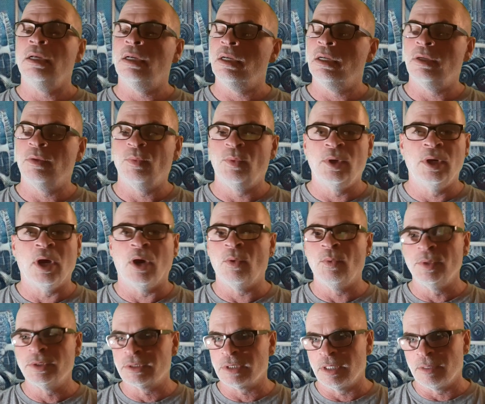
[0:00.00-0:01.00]
We know
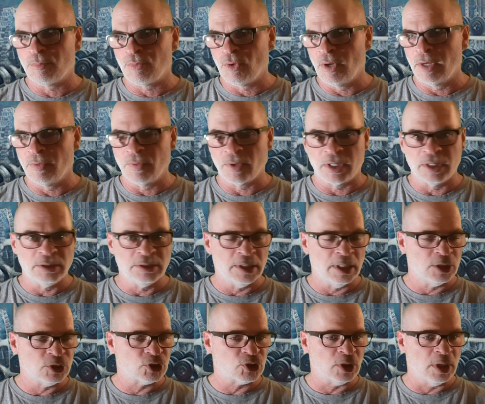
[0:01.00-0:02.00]
he's going to bring the
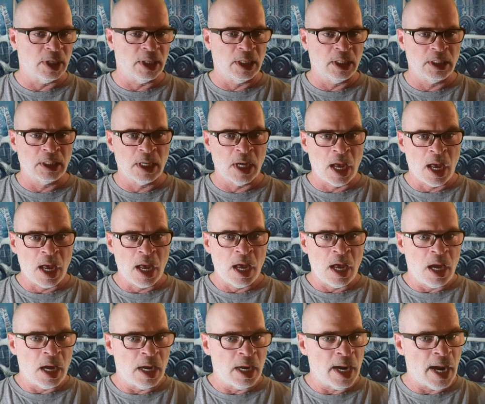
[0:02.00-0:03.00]
conditioning.
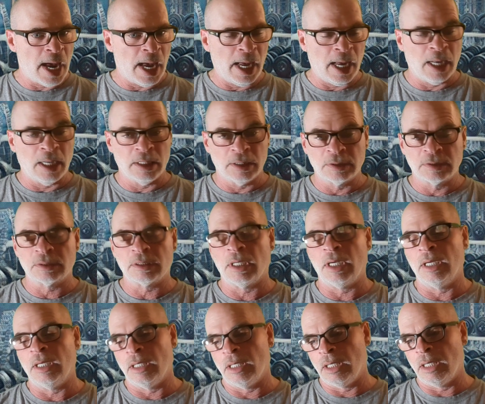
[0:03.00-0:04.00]
He has
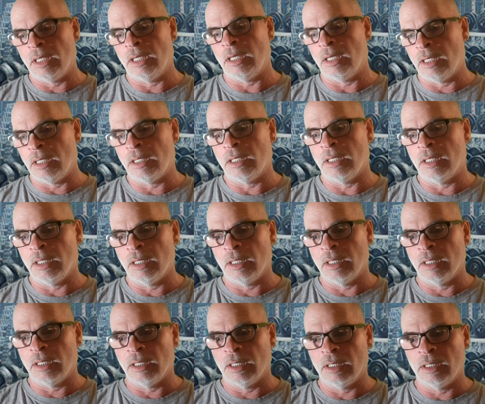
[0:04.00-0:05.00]

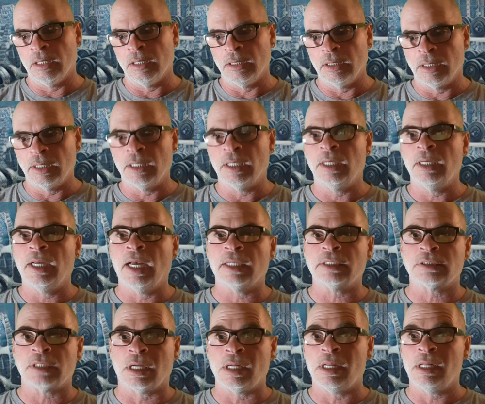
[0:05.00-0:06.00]
a
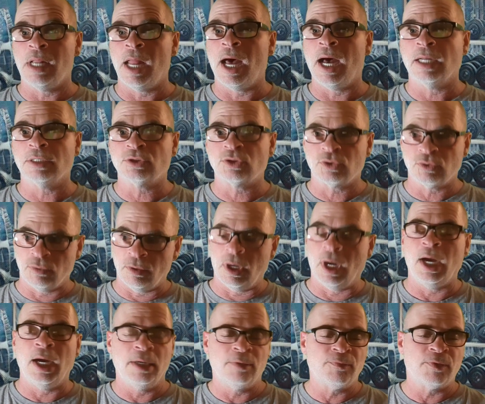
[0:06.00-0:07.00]
lot
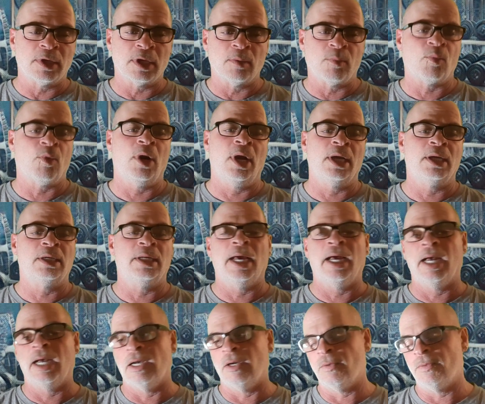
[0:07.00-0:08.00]
driving him right
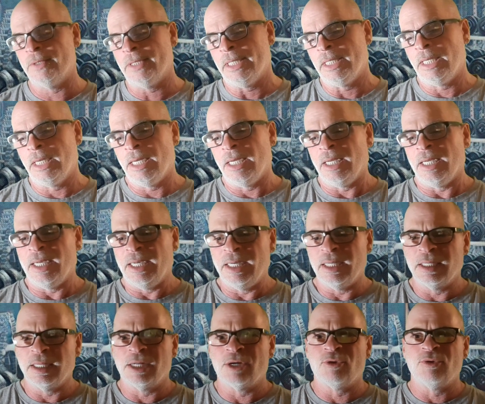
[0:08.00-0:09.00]
now. He
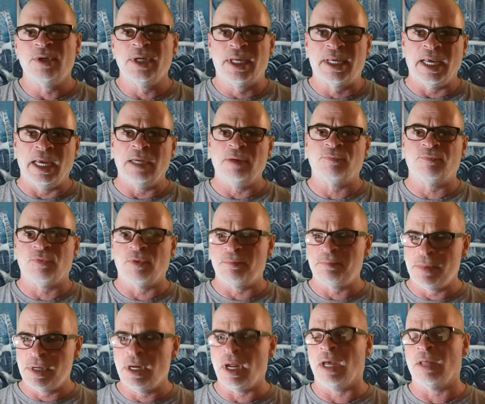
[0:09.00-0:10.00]
literally came
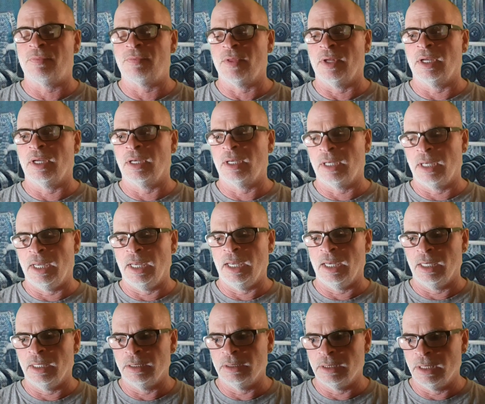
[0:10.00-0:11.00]
from nothing,
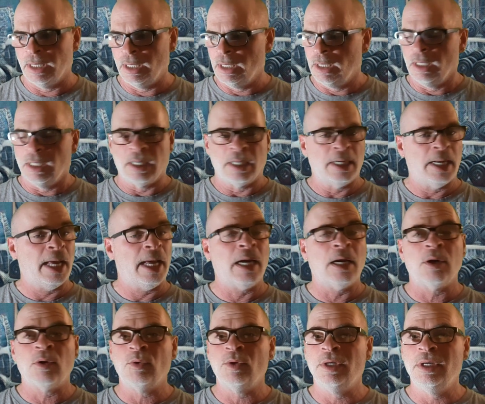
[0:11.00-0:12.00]
and
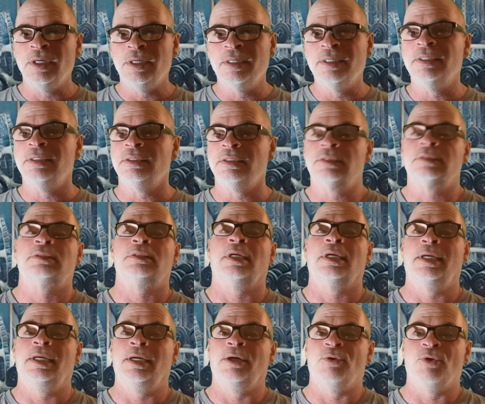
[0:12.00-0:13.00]
now he's a
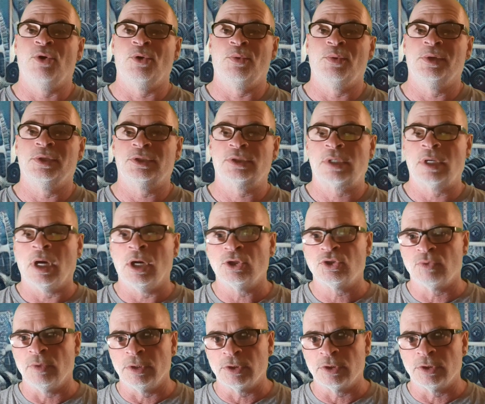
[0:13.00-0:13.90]
hero in his country.